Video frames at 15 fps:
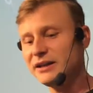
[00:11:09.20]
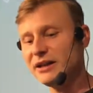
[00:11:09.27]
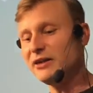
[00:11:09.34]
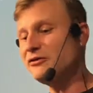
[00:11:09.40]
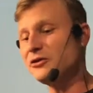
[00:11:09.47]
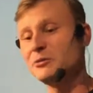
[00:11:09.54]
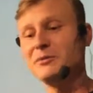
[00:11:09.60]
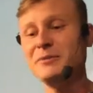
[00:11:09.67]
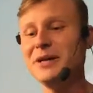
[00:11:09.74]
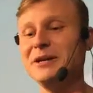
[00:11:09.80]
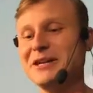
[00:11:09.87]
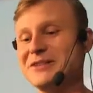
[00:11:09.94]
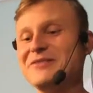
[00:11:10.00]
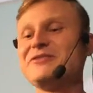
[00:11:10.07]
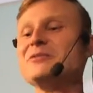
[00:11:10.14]
if you
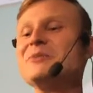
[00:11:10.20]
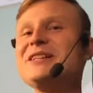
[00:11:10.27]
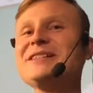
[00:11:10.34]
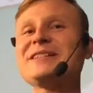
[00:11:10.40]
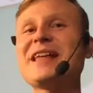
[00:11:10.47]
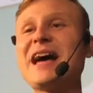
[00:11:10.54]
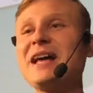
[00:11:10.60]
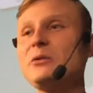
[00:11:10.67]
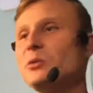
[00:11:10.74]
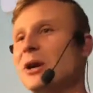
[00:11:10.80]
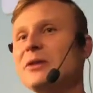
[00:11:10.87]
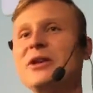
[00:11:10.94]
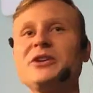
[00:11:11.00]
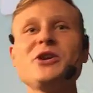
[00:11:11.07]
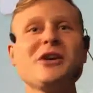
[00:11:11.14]
miss that,
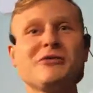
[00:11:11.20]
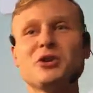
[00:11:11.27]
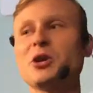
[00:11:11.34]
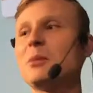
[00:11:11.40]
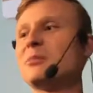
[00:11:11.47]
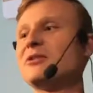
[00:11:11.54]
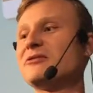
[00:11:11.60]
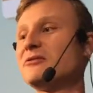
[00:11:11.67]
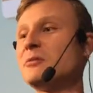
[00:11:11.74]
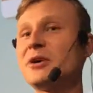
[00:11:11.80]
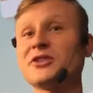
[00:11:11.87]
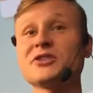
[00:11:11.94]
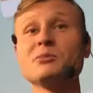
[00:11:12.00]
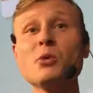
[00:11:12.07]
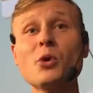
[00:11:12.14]
well, then you have a couple of
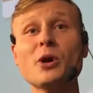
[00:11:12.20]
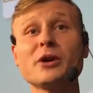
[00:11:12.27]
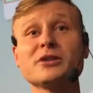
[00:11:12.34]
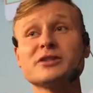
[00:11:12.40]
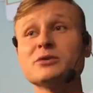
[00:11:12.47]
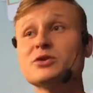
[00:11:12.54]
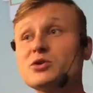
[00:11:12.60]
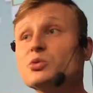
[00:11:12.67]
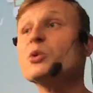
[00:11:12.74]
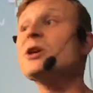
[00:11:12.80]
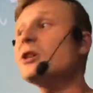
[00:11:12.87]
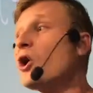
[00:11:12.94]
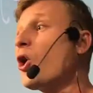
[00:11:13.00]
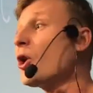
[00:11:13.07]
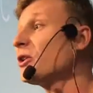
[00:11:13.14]
months more. So it's
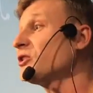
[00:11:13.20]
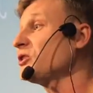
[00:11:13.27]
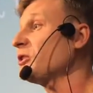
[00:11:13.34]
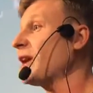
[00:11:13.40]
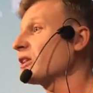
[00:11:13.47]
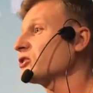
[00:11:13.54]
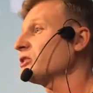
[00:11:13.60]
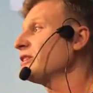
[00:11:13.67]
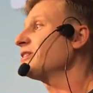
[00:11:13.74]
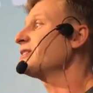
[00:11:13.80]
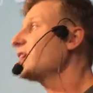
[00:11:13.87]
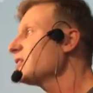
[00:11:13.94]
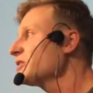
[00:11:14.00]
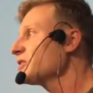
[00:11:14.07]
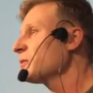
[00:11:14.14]
really hard to actually
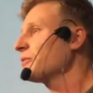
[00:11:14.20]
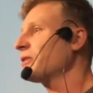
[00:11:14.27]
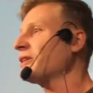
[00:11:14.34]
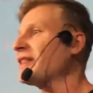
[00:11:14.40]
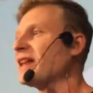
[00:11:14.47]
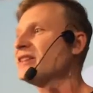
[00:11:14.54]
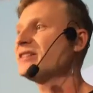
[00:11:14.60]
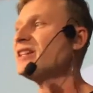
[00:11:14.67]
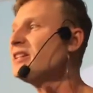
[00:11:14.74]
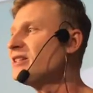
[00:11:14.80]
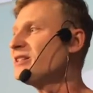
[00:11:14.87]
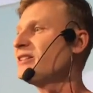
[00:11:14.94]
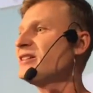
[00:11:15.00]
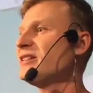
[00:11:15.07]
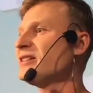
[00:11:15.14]
sell something that is in
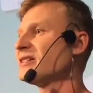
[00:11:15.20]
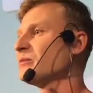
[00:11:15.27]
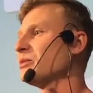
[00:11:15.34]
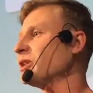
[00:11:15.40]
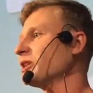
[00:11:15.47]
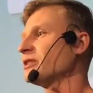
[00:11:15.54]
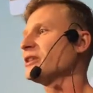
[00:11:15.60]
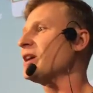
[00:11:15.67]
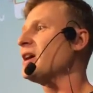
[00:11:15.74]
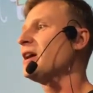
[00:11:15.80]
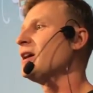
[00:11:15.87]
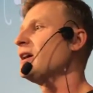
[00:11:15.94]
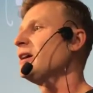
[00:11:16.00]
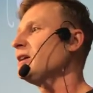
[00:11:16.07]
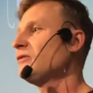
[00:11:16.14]
season, because
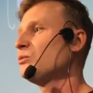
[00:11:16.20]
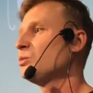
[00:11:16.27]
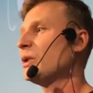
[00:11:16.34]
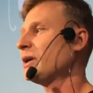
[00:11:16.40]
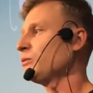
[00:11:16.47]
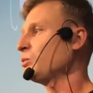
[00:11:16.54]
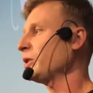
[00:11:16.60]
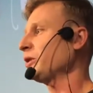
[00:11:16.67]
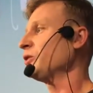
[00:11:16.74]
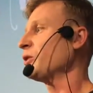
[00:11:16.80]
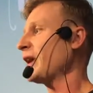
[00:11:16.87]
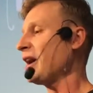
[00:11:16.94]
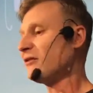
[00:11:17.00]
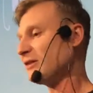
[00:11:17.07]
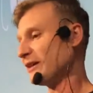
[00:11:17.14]
when you
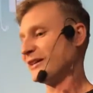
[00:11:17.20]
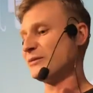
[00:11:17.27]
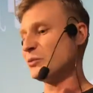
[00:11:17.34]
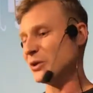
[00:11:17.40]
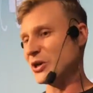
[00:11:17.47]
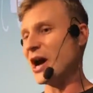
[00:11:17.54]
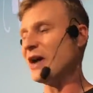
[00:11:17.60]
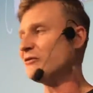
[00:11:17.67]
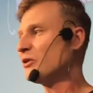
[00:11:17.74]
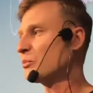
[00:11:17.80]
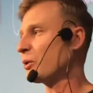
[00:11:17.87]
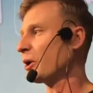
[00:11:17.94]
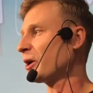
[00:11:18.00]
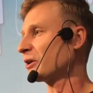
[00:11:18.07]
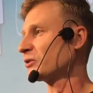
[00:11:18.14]
have the
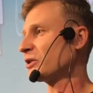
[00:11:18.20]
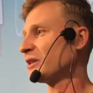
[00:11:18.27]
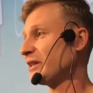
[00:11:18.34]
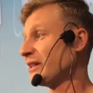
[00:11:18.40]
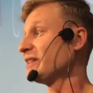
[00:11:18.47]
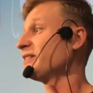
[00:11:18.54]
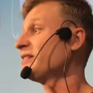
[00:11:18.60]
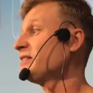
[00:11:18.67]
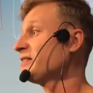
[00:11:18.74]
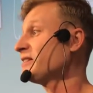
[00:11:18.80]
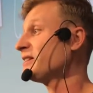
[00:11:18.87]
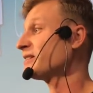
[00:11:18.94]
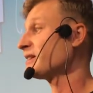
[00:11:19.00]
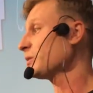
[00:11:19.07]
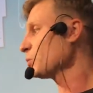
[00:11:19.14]
product and it's in
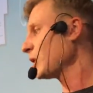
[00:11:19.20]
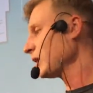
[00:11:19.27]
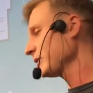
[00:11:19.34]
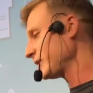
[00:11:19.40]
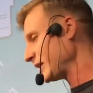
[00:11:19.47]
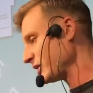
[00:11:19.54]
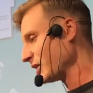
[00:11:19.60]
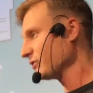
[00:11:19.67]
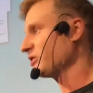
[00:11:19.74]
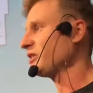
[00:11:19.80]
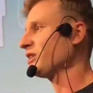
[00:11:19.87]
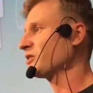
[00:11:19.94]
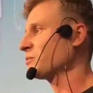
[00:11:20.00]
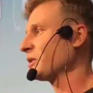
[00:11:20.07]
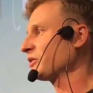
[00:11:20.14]
season, well, then you have
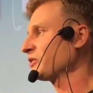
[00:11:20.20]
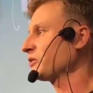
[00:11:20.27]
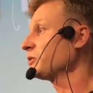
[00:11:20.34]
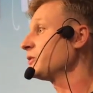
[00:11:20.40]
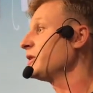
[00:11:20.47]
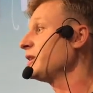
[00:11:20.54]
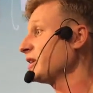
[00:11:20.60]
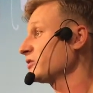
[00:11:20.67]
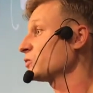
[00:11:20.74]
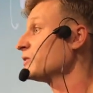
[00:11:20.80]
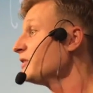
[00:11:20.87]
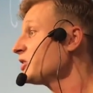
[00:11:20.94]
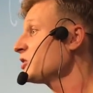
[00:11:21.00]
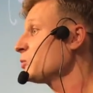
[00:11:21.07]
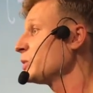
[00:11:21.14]
6 months to the next
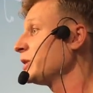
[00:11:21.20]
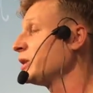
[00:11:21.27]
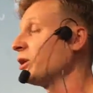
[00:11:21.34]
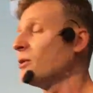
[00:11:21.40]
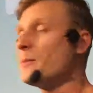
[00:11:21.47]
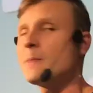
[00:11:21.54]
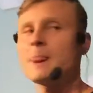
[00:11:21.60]
revision window.